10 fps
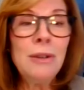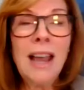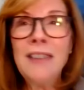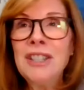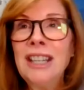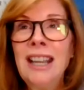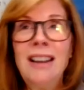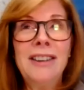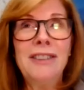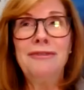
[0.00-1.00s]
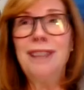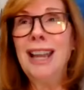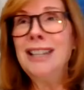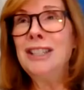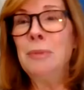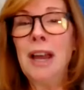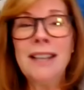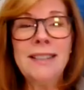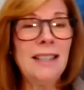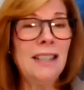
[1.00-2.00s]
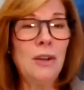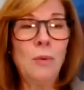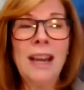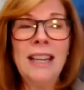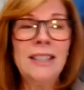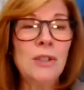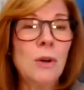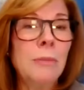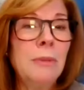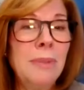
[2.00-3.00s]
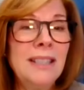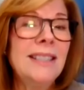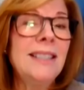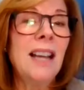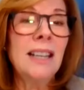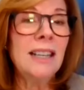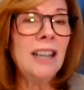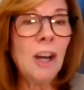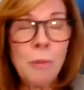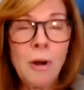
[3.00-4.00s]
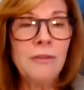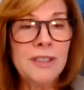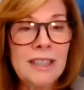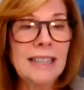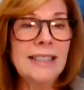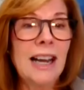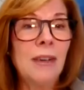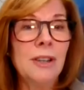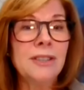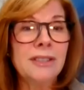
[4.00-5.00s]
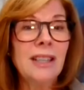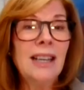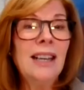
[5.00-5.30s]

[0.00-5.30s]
you have to get on a flight to Boston in a rainstorm and be stuck at an airport for six hours.